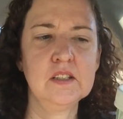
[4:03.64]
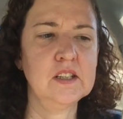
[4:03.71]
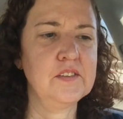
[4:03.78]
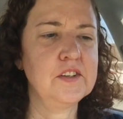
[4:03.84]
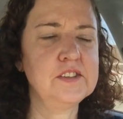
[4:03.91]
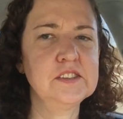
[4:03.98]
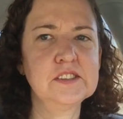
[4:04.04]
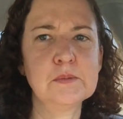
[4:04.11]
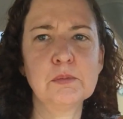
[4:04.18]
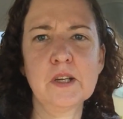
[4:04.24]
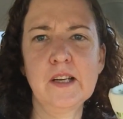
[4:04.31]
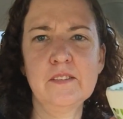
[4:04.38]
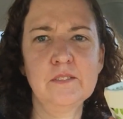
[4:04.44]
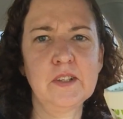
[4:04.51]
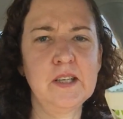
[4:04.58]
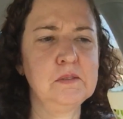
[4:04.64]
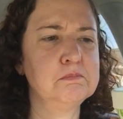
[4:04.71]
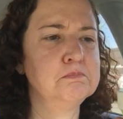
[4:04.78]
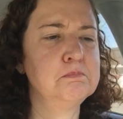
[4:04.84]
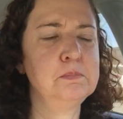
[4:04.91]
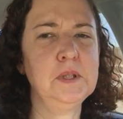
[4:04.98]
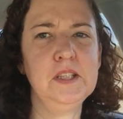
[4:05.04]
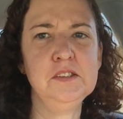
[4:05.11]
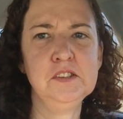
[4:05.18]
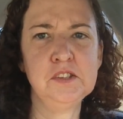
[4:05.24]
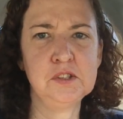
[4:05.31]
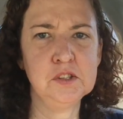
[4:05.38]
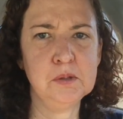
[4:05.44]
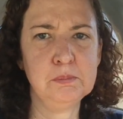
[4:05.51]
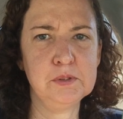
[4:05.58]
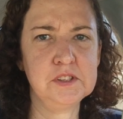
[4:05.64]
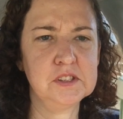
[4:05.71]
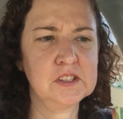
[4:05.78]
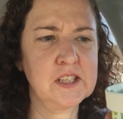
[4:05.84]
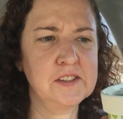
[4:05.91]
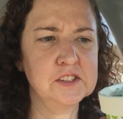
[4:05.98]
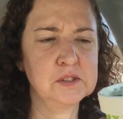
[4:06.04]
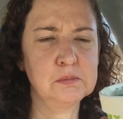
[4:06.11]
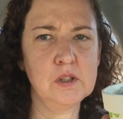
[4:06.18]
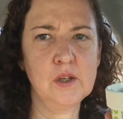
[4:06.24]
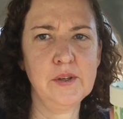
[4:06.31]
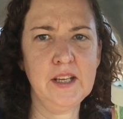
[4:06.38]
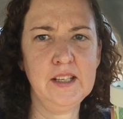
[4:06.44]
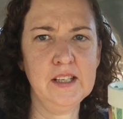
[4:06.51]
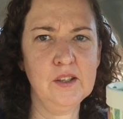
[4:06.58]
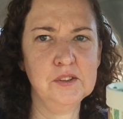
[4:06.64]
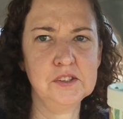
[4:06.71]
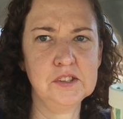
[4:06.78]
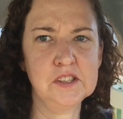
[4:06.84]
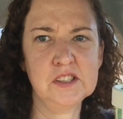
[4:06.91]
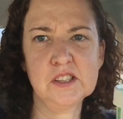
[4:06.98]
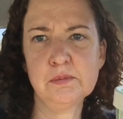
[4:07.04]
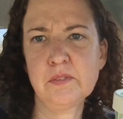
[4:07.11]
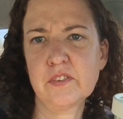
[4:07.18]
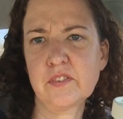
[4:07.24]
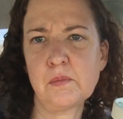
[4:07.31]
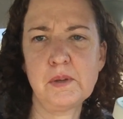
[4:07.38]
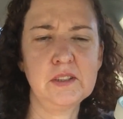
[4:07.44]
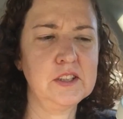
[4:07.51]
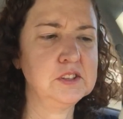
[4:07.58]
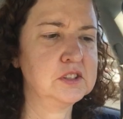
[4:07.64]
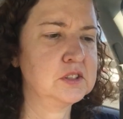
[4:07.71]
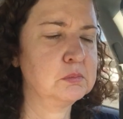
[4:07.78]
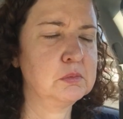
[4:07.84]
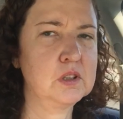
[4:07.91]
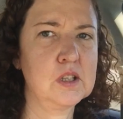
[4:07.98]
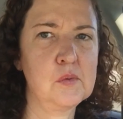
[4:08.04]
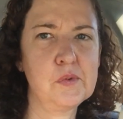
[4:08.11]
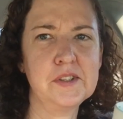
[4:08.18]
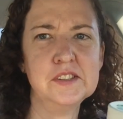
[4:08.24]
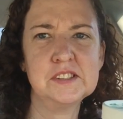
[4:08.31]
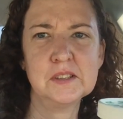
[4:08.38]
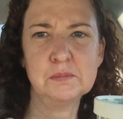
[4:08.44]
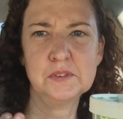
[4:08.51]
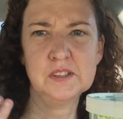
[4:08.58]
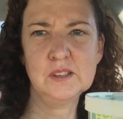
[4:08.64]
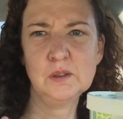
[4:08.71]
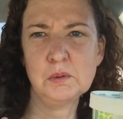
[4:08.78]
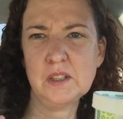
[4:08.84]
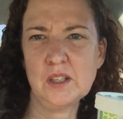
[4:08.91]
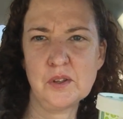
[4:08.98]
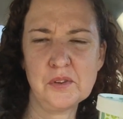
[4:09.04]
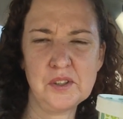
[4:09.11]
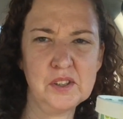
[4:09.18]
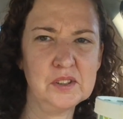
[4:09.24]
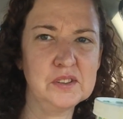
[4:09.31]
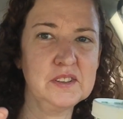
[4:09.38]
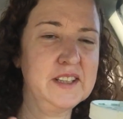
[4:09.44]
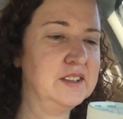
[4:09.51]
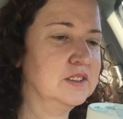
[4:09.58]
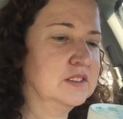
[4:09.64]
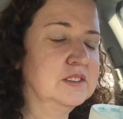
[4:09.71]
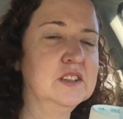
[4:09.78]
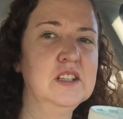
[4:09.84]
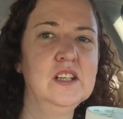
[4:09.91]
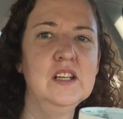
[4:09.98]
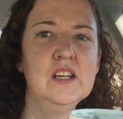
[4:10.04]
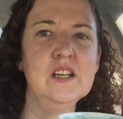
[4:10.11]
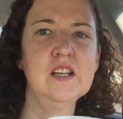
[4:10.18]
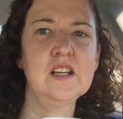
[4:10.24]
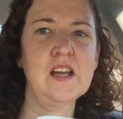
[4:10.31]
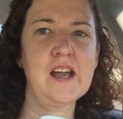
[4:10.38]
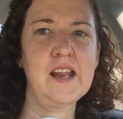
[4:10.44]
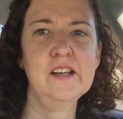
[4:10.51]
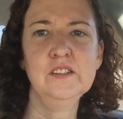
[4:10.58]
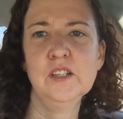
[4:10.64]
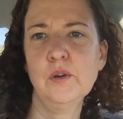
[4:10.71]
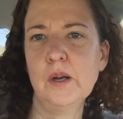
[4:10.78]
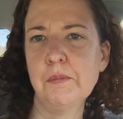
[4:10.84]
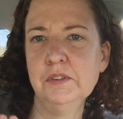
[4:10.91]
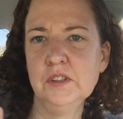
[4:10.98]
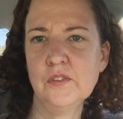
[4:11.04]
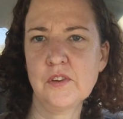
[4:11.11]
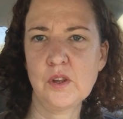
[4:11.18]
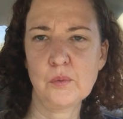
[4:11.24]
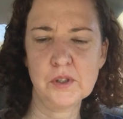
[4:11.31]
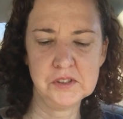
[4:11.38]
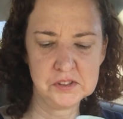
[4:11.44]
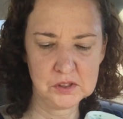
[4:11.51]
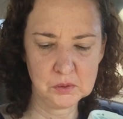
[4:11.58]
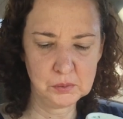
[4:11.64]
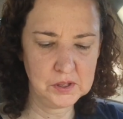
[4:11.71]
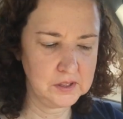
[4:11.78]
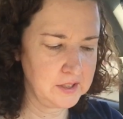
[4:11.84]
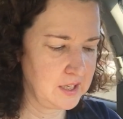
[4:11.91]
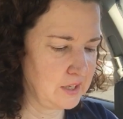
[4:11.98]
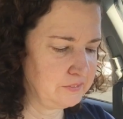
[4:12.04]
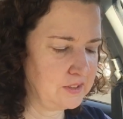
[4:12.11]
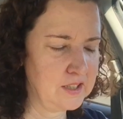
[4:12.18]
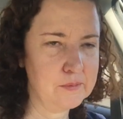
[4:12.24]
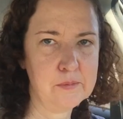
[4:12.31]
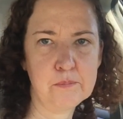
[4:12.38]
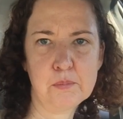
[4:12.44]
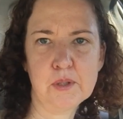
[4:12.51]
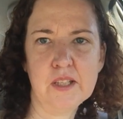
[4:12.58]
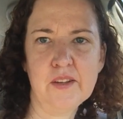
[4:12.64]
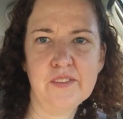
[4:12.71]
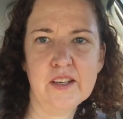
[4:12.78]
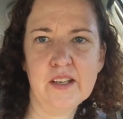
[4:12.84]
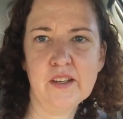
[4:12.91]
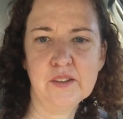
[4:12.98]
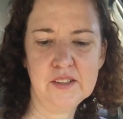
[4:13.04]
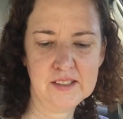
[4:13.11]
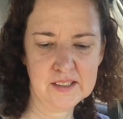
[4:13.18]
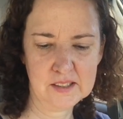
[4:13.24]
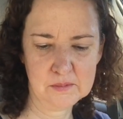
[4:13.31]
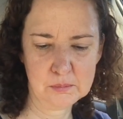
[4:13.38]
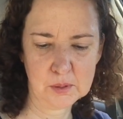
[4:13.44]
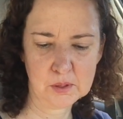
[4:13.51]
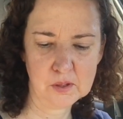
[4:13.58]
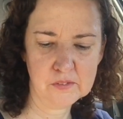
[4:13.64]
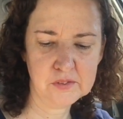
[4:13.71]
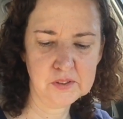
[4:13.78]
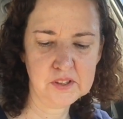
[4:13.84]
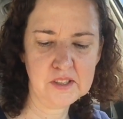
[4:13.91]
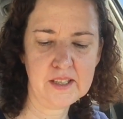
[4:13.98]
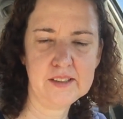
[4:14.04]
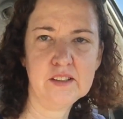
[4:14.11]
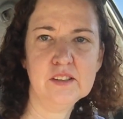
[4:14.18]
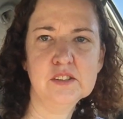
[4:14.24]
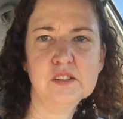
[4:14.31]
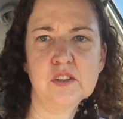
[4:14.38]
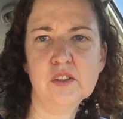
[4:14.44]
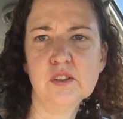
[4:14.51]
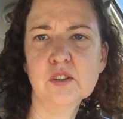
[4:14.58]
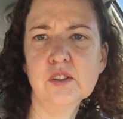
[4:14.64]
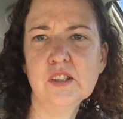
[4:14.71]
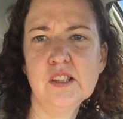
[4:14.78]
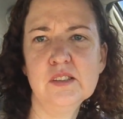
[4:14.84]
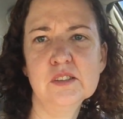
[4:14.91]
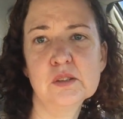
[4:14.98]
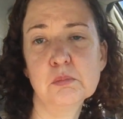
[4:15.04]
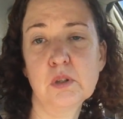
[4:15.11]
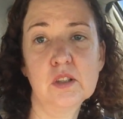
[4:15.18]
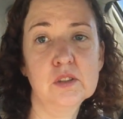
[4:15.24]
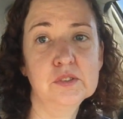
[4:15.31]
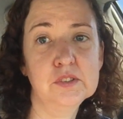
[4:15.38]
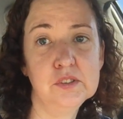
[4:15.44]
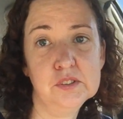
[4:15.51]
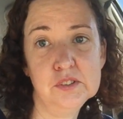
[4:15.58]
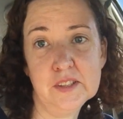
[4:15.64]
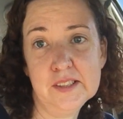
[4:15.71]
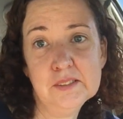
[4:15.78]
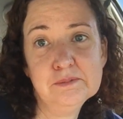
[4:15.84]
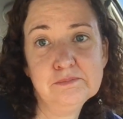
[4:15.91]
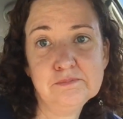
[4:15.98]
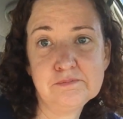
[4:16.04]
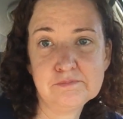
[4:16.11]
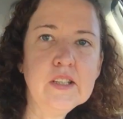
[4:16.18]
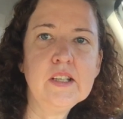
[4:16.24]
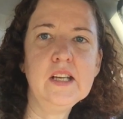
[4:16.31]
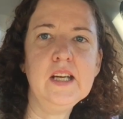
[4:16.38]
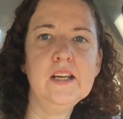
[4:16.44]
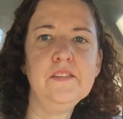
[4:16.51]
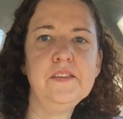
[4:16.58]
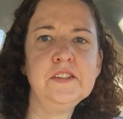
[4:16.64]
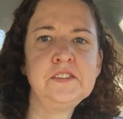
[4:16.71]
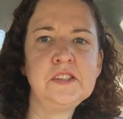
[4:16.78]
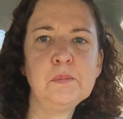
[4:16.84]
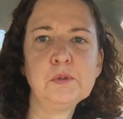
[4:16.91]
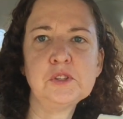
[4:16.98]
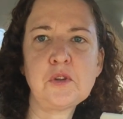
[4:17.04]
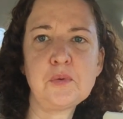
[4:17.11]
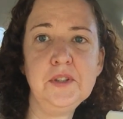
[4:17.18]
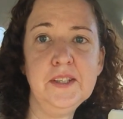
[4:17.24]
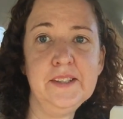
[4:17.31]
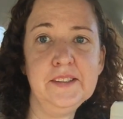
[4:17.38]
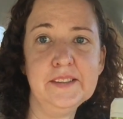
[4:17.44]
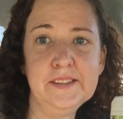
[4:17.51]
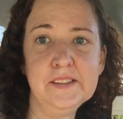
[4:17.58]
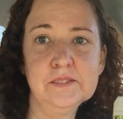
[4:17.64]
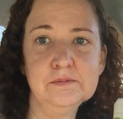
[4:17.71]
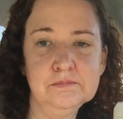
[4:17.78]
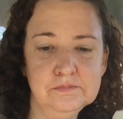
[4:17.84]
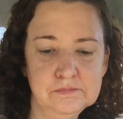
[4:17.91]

Now this is some kind of like bean soup. It's kind of small, eight ounces. This is for my lunch tomorrow. I wanted something a little bit healthier, lighter. I don't know what I'm gonna do for the rest of the week. I haven't have planned that out yet, but hopefully I can start cooking tomorrow and Tuesday. And this soup was $3.99.